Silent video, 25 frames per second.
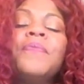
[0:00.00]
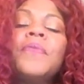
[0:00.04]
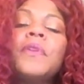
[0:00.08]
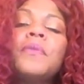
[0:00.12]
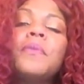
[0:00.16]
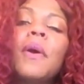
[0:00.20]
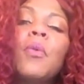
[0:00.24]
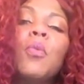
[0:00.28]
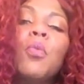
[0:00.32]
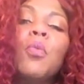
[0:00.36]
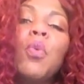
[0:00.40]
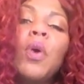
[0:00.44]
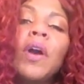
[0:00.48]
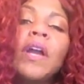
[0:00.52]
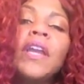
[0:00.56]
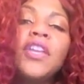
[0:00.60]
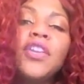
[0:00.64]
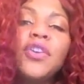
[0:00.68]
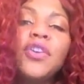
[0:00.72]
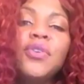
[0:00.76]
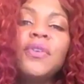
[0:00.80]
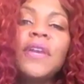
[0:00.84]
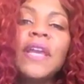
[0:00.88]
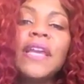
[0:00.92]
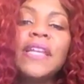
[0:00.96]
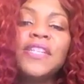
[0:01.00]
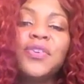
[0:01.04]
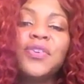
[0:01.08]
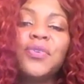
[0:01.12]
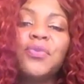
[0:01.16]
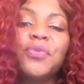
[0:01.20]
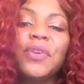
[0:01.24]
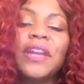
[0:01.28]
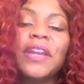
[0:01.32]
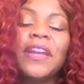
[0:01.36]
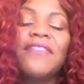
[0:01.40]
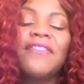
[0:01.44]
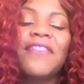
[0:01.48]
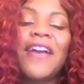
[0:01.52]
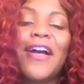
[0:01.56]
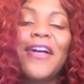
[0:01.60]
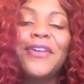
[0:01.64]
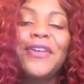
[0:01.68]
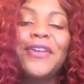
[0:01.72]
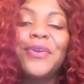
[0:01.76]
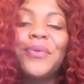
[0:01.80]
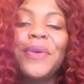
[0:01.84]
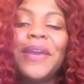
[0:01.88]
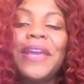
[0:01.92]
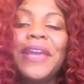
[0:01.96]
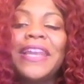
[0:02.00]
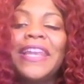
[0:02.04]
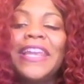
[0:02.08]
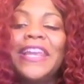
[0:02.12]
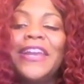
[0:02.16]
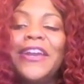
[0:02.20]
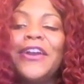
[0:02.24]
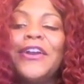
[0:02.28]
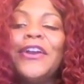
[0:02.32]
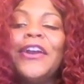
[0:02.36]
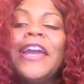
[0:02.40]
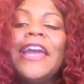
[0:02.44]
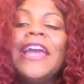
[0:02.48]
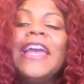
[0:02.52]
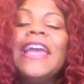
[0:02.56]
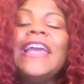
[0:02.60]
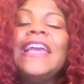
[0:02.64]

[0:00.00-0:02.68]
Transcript: But what you get to reevaluate here